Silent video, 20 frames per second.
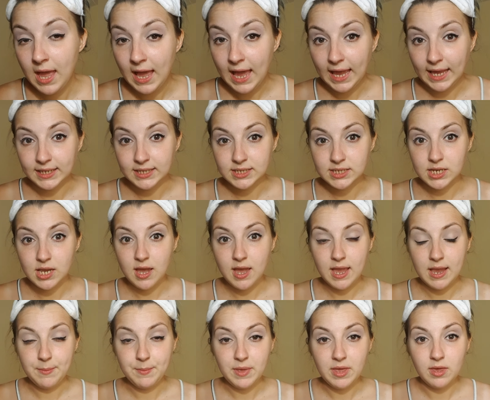And
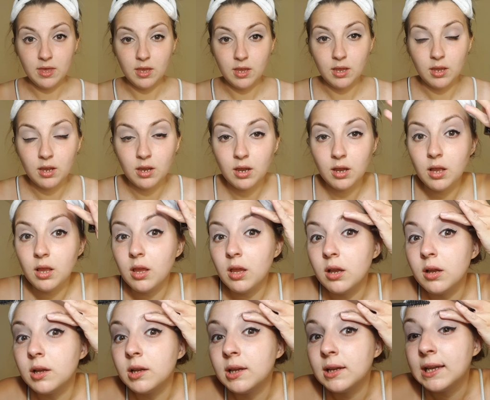I'm
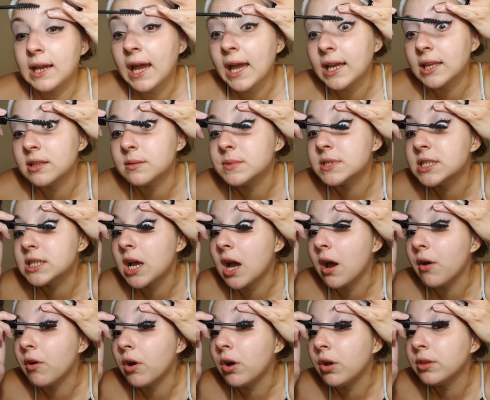getting the
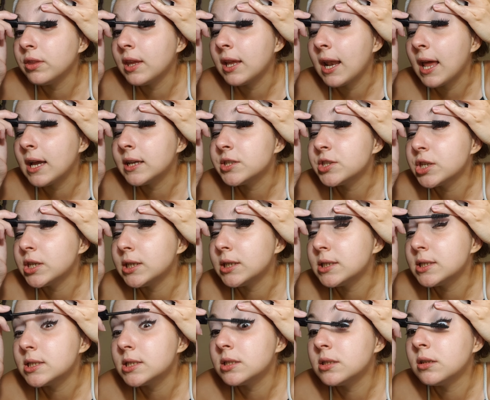mascara on the
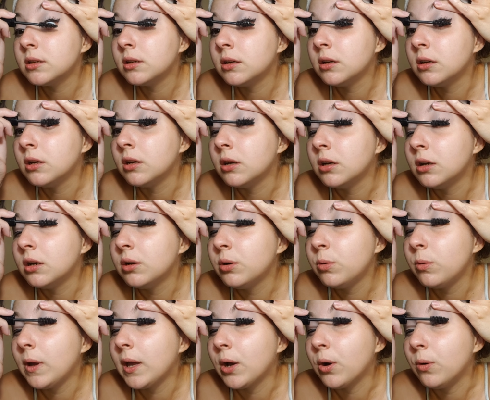lashes,
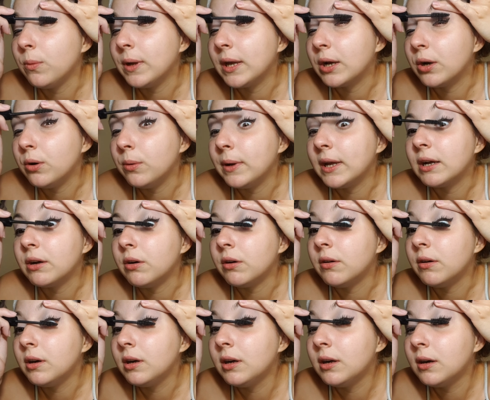wiggle, wiggle, wiggle.
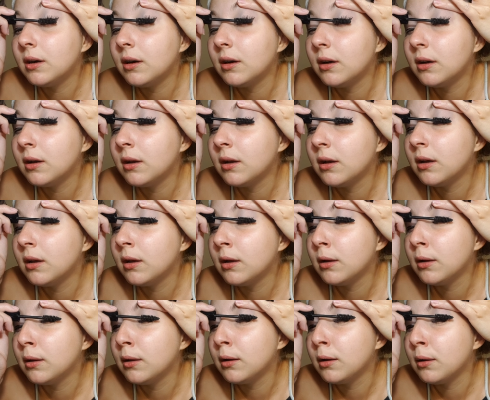
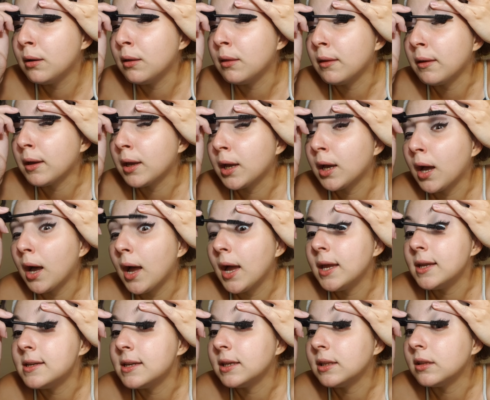And then
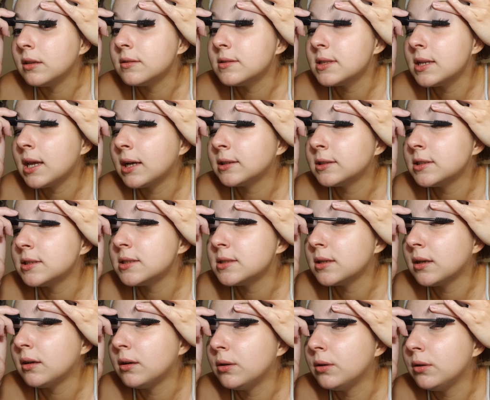guiding those lashes
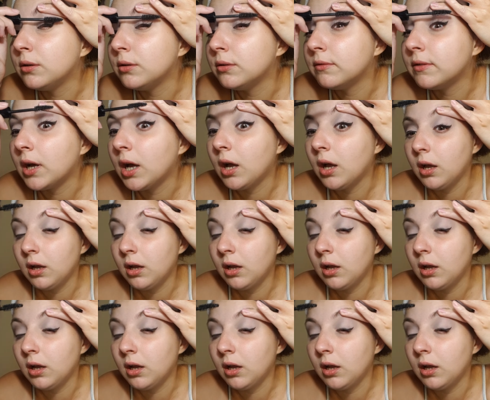over.